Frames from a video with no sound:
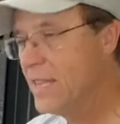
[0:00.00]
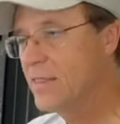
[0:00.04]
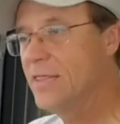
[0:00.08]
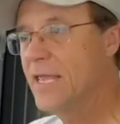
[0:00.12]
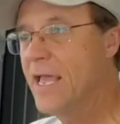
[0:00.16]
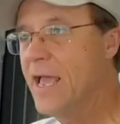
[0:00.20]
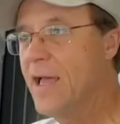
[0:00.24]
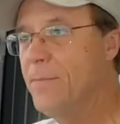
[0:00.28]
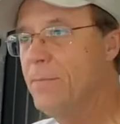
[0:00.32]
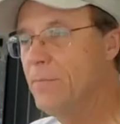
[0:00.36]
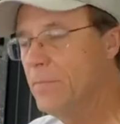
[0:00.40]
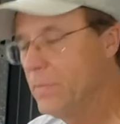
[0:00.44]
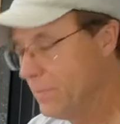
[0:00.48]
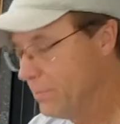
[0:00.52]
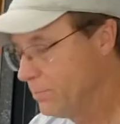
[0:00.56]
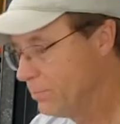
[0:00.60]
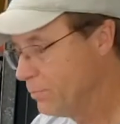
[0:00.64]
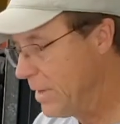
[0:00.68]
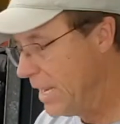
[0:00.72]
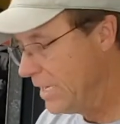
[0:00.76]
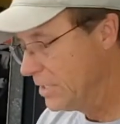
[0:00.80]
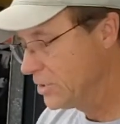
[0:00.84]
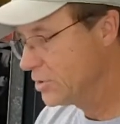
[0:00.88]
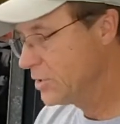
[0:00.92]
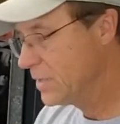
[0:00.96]
them,
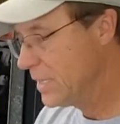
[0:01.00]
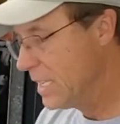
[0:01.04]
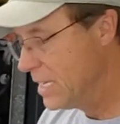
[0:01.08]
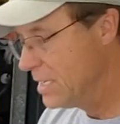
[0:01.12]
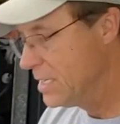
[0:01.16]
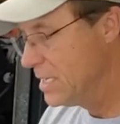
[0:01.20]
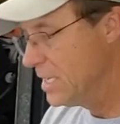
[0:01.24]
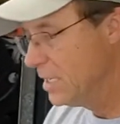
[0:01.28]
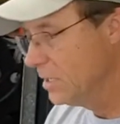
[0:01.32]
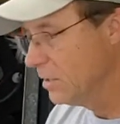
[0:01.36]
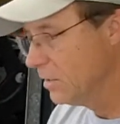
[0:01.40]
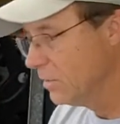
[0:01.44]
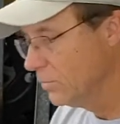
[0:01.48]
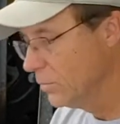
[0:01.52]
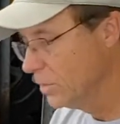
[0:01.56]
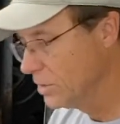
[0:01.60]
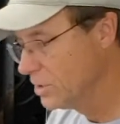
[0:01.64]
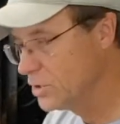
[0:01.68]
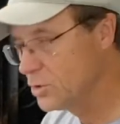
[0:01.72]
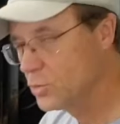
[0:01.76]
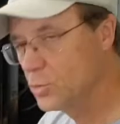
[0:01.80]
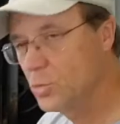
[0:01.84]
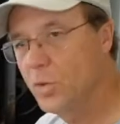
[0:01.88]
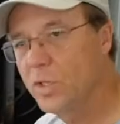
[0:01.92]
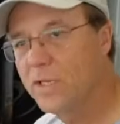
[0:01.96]
make sure that needle, which
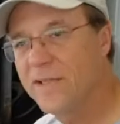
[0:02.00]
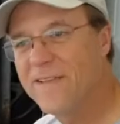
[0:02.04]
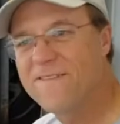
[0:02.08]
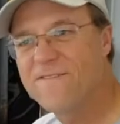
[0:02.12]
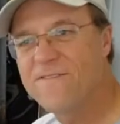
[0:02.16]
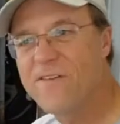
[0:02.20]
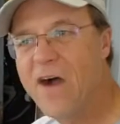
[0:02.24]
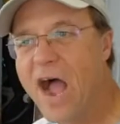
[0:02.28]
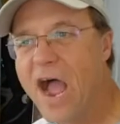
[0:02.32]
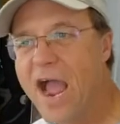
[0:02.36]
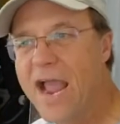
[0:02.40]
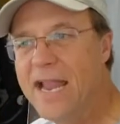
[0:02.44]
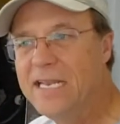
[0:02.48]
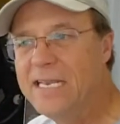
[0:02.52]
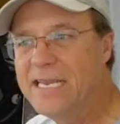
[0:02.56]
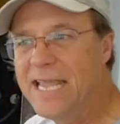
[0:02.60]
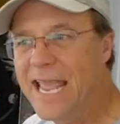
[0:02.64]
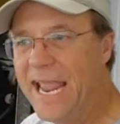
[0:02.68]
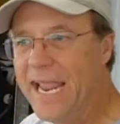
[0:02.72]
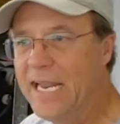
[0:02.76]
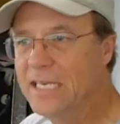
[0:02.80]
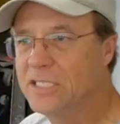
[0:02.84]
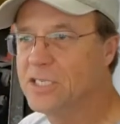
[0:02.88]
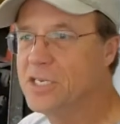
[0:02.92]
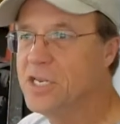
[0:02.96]
is really fine
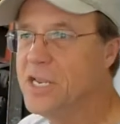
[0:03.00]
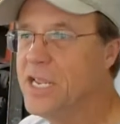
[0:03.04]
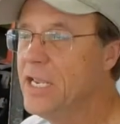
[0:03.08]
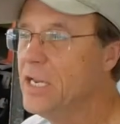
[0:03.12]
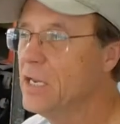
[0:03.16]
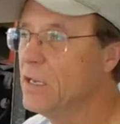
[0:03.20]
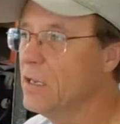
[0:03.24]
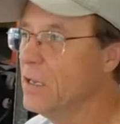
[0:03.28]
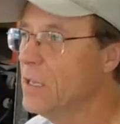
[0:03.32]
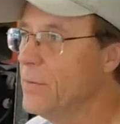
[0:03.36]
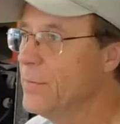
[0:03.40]
gauge needle,